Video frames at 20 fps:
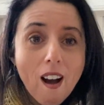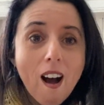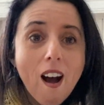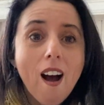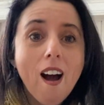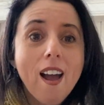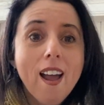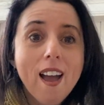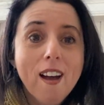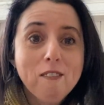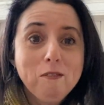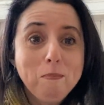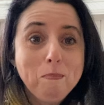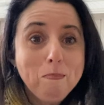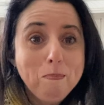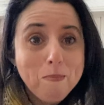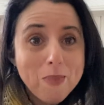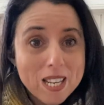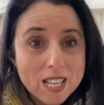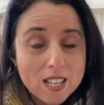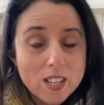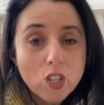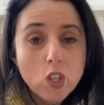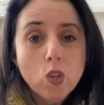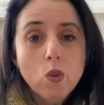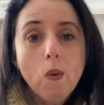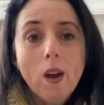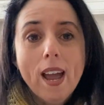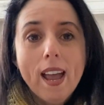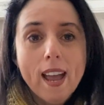I have been
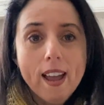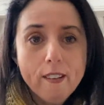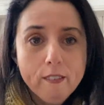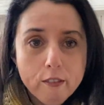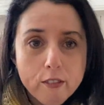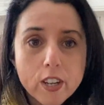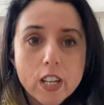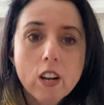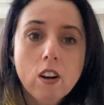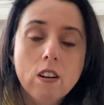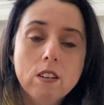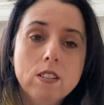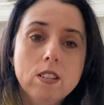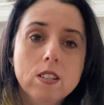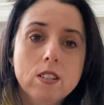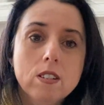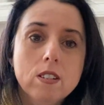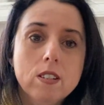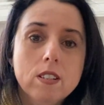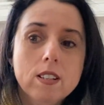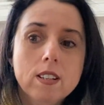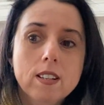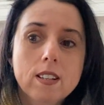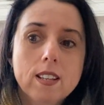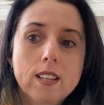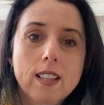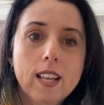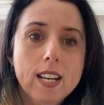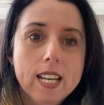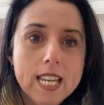to every concert
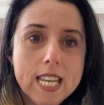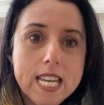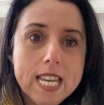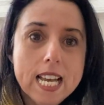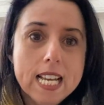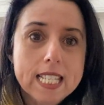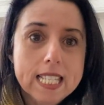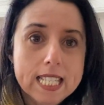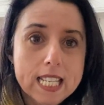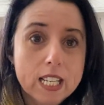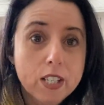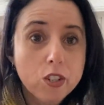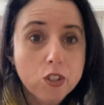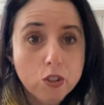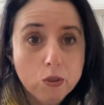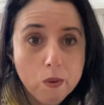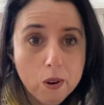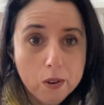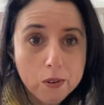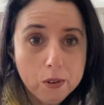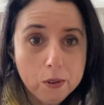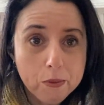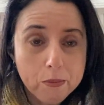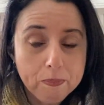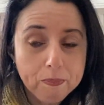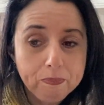that he has done in Toronto